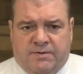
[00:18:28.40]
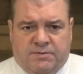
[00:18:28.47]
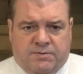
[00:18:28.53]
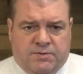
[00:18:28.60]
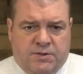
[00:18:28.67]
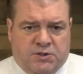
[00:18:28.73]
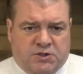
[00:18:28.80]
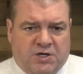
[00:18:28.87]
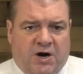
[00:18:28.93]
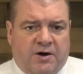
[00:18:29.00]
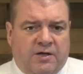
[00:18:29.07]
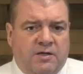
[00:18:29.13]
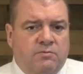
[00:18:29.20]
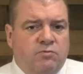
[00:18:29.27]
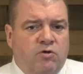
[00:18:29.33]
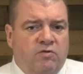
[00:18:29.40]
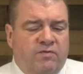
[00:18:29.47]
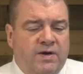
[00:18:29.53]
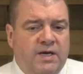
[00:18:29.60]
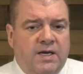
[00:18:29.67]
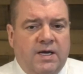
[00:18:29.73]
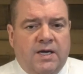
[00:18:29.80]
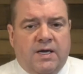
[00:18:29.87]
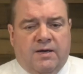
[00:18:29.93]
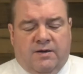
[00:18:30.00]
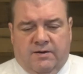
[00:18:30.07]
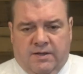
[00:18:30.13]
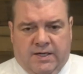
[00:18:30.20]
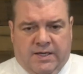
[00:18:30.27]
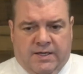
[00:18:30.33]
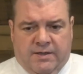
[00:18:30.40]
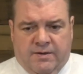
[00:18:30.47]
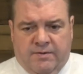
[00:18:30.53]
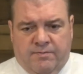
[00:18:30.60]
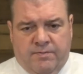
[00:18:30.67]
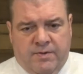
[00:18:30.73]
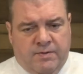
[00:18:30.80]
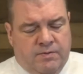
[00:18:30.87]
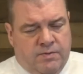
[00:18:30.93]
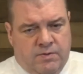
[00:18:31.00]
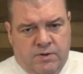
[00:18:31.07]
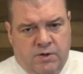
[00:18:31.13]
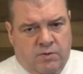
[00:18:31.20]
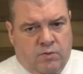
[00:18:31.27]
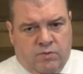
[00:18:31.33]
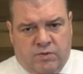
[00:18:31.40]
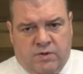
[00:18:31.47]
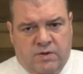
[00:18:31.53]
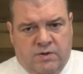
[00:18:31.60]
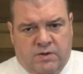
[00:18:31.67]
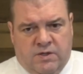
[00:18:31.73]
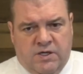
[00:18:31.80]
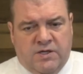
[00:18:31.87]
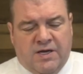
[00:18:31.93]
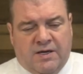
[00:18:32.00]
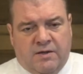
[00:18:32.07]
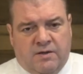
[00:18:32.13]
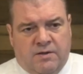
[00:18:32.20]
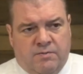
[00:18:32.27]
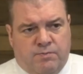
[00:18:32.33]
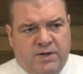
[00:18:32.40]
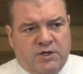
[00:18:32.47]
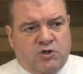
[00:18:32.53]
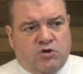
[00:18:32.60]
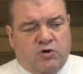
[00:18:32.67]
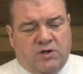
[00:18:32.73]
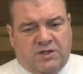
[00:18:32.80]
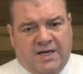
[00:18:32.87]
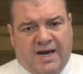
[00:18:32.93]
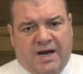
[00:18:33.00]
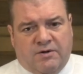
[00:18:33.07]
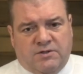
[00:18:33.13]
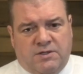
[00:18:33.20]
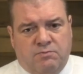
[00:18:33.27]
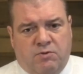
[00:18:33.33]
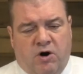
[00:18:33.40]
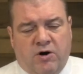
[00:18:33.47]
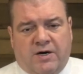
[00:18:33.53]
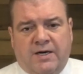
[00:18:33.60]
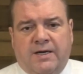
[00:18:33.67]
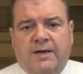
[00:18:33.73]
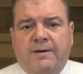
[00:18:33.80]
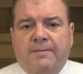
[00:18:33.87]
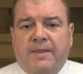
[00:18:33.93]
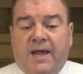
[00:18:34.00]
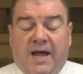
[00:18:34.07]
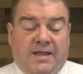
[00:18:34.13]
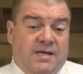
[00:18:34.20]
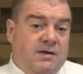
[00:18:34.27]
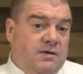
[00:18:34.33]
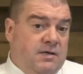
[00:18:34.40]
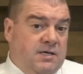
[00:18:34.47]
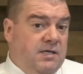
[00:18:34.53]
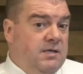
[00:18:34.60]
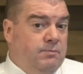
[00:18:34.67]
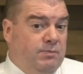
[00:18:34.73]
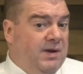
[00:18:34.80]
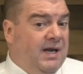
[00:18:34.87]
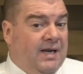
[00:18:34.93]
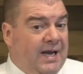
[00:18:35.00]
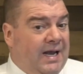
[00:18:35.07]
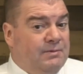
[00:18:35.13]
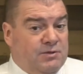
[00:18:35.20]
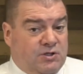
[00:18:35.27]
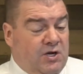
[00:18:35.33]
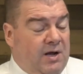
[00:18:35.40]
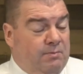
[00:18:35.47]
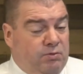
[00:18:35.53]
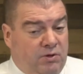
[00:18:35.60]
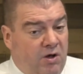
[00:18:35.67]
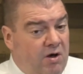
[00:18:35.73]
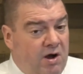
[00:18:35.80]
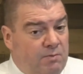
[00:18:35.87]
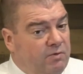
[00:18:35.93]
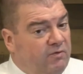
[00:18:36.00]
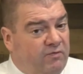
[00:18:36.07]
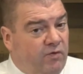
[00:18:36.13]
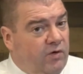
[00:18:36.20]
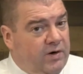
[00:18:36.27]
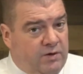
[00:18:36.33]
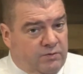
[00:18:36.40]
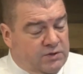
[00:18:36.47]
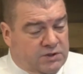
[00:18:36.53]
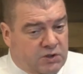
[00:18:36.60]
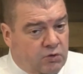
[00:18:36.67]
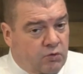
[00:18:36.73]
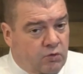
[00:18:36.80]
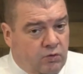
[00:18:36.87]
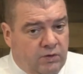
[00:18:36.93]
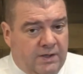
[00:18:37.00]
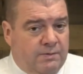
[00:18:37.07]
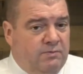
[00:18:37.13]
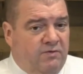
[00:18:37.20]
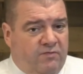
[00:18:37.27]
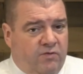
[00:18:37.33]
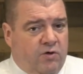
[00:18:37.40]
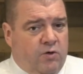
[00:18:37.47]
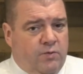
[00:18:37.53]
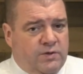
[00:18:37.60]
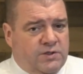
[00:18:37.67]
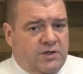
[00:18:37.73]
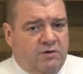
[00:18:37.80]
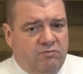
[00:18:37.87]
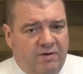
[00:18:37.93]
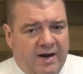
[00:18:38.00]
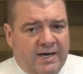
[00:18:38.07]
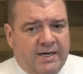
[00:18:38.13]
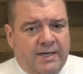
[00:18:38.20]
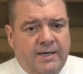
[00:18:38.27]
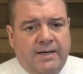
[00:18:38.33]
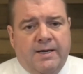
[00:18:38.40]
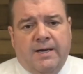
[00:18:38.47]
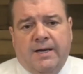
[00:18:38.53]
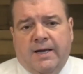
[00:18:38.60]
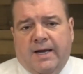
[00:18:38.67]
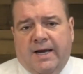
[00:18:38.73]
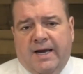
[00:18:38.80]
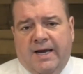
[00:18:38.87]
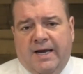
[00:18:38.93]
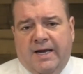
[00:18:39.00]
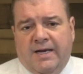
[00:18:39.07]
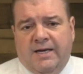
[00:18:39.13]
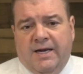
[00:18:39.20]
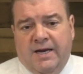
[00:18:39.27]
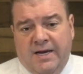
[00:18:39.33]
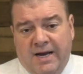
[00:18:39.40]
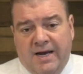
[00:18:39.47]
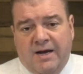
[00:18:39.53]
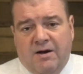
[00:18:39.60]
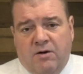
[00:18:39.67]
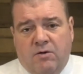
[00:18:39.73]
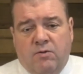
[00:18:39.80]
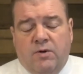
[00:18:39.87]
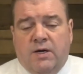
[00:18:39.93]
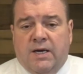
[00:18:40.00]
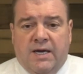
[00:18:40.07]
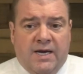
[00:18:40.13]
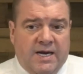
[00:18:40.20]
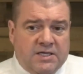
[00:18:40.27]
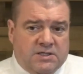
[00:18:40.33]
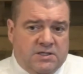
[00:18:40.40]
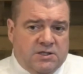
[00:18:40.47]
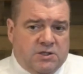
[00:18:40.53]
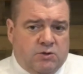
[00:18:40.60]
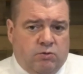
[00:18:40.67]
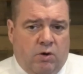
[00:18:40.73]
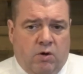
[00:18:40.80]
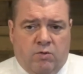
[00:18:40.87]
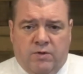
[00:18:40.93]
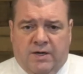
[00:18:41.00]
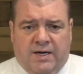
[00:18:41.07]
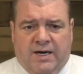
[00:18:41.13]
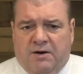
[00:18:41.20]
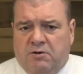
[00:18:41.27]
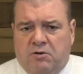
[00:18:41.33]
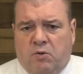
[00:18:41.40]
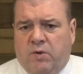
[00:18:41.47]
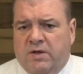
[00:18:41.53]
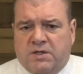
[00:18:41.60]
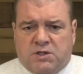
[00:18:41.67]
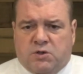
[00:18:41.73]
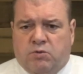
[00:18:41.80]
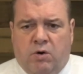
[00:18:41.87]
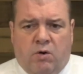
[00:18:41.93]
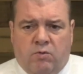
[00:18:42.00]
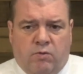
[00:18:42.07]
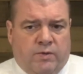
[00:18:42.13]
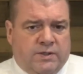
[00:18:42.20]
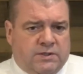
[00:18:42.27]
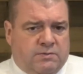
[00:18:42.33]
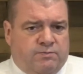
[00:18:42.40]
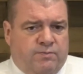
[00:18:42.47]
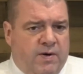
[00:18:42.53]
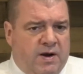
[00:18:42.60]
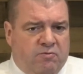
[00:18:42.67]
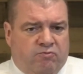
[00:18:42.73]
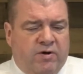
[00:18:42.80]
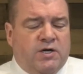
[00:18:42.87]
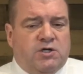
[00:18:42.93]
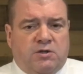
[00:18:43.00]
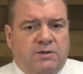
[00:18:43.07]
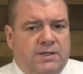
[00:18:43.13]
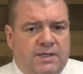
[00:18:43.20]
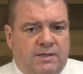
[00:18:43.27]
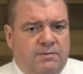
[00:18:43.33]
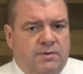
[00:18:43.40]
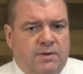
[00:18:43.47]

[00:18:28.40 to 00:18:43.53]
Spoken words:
starred in the movie. Did the Big Short, the housing market, and then did the big GameStop long before it was cool and before it was on Reddit. And now he has this quote, and I don't know where this quote was originally